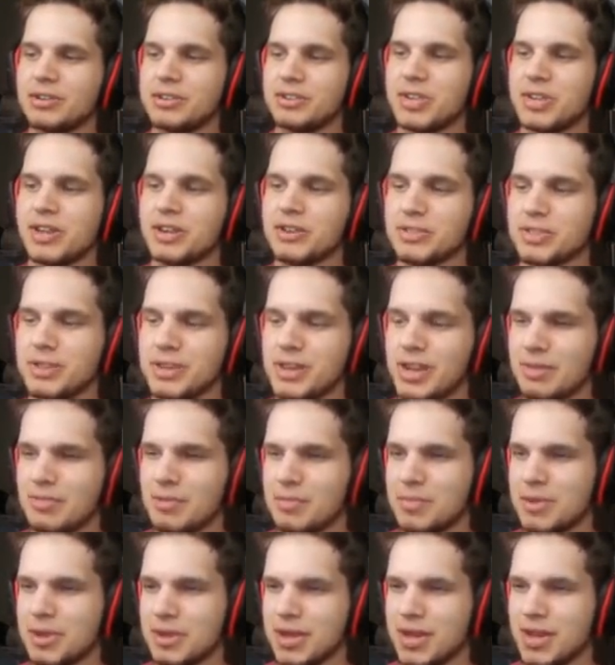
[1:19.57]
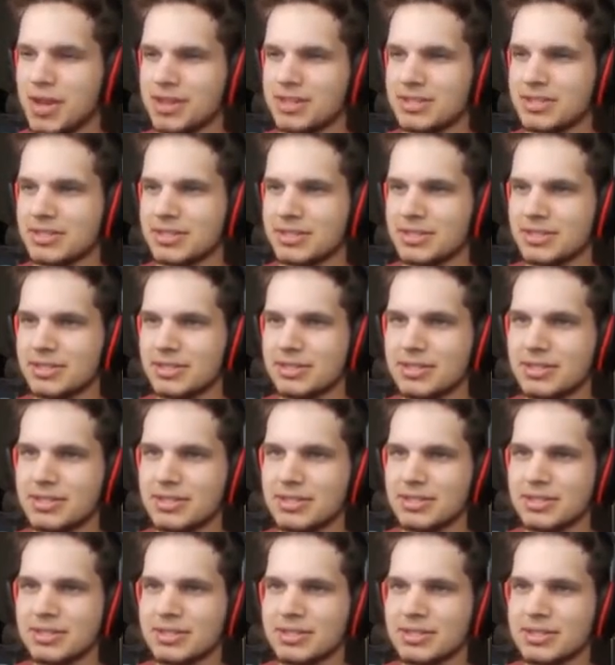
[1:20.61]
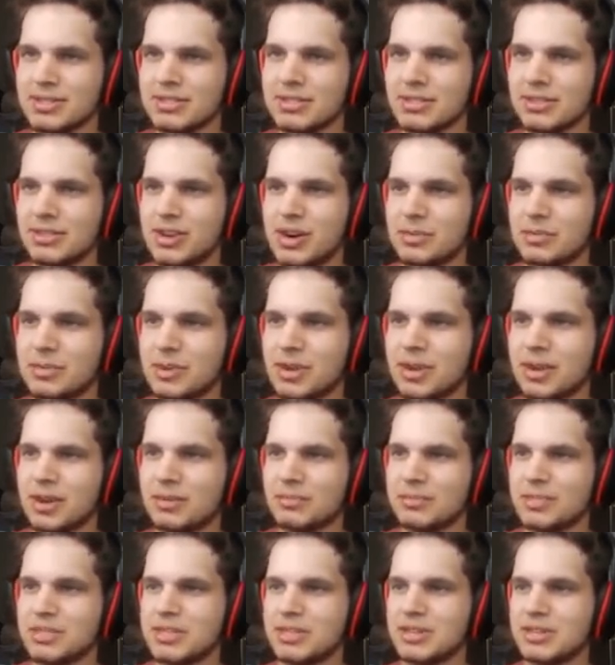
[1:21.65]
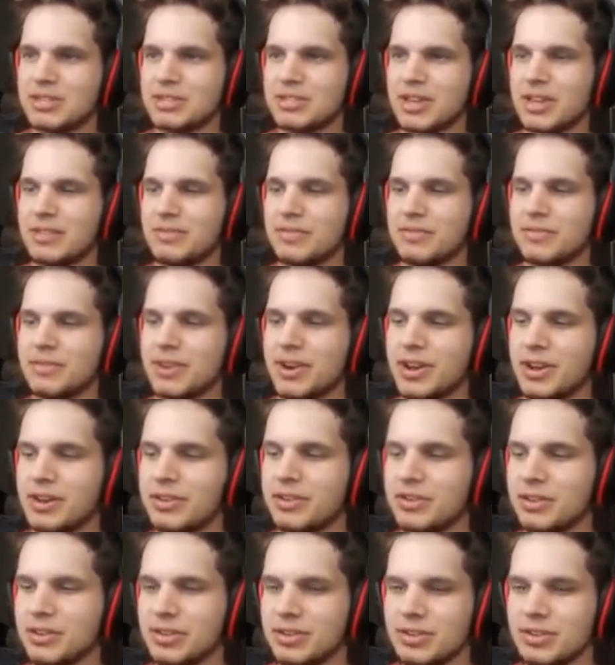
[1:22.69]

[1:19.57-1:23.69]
enchant on the diamond pickaxe. So I'm just going to save it for now.